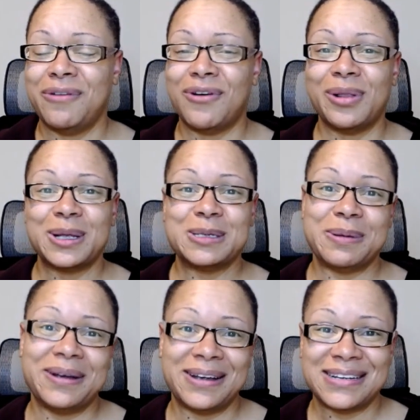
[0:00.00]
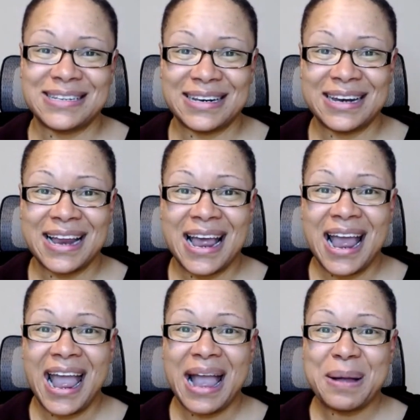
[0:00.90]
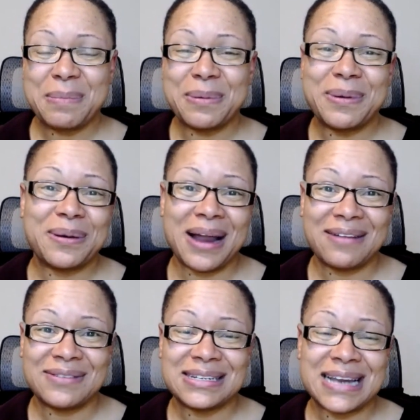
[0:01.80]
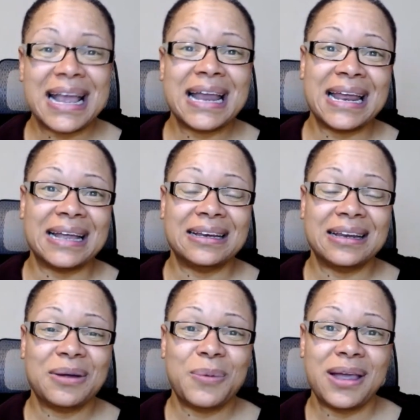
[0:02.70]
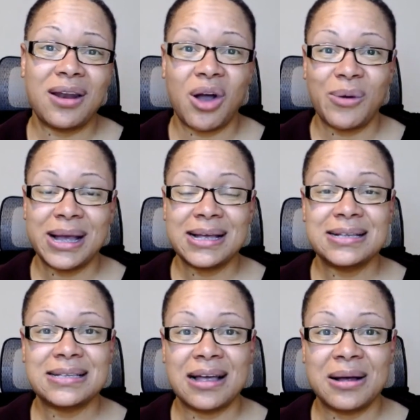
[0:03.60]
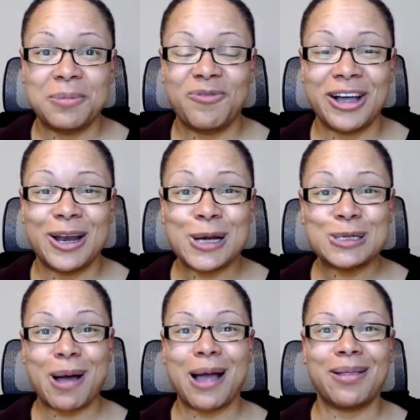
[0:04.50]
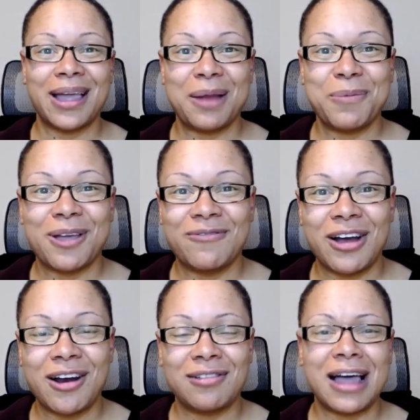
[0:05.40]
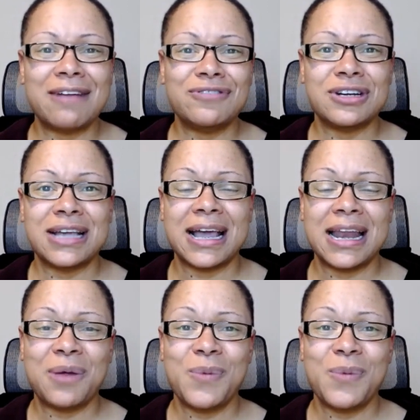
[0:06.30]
We've all experienced it but we don't have to stay in it. We can always um, find our smile again. We can find our laughter again.